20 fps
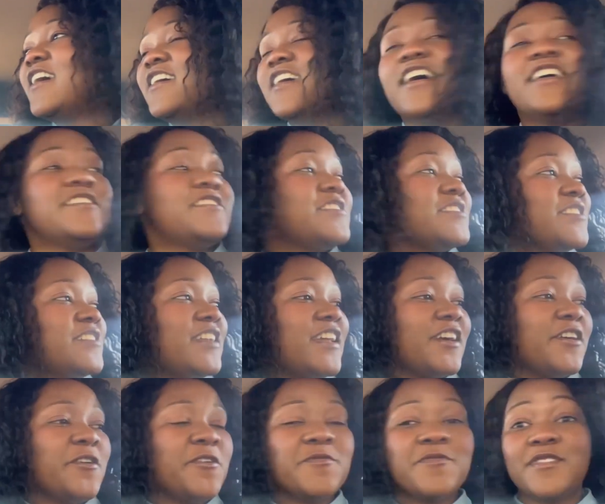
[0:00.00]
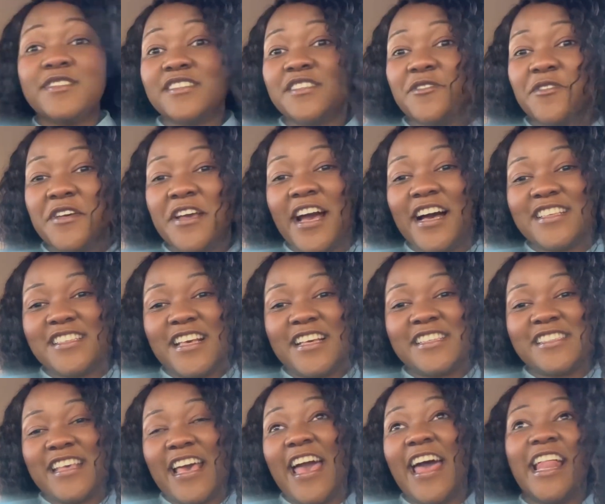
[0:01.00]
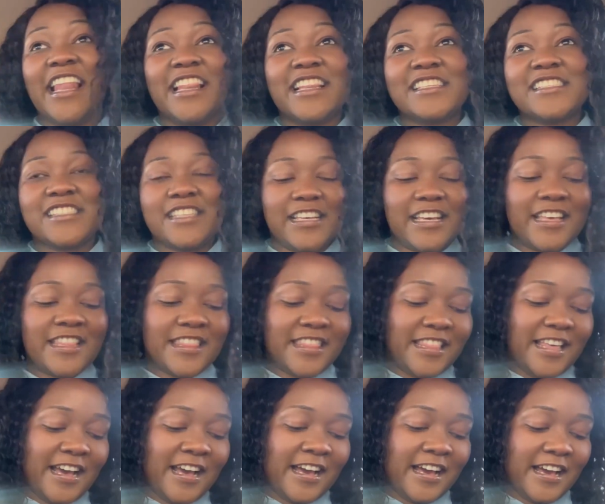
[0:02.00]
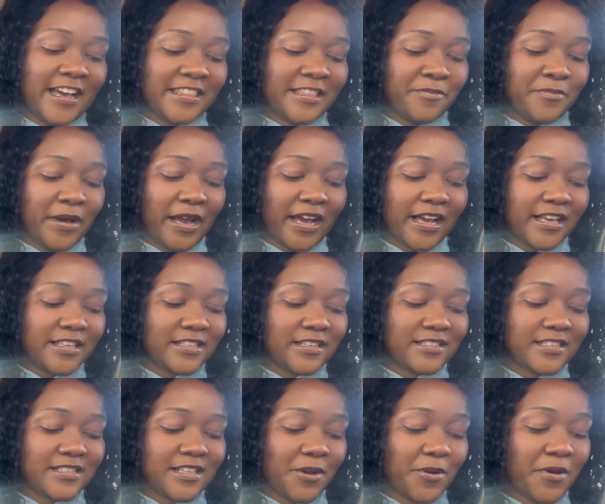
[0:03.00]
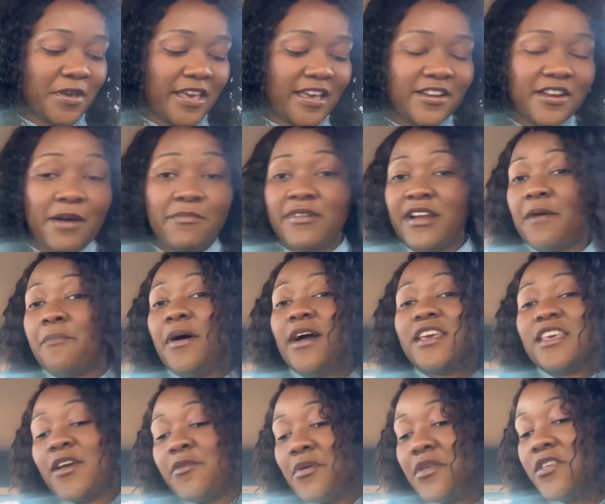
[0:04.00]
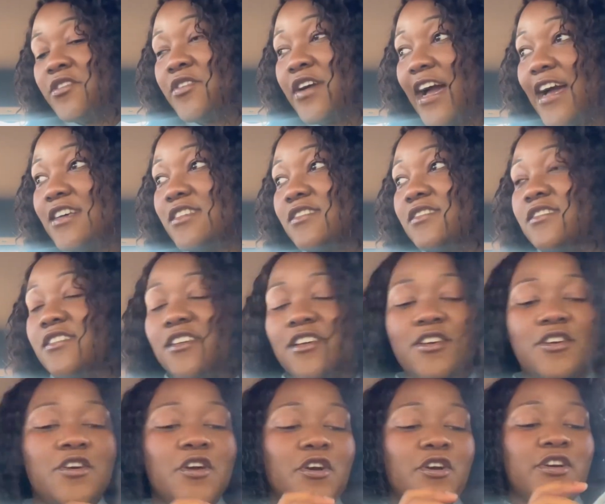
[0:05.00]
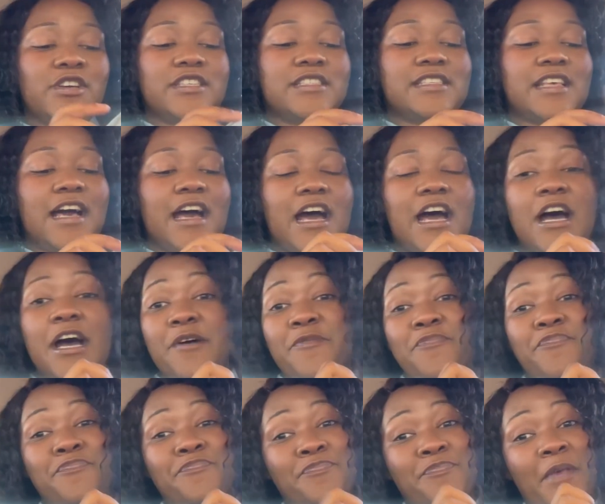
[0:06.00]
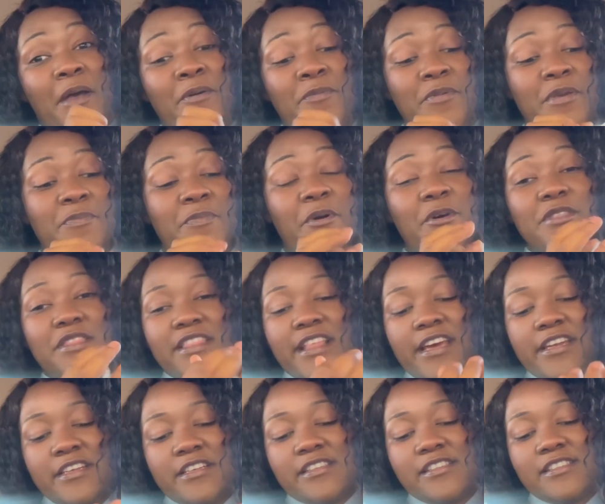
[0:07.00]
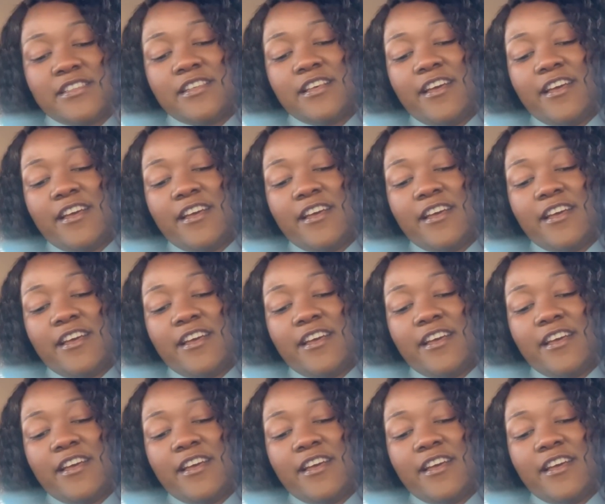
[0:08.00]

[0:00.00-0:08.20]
I just saw like almost three cars as L's in at the back. So I was just like, okay, now I'm gonna park here with you guys, because we both learners.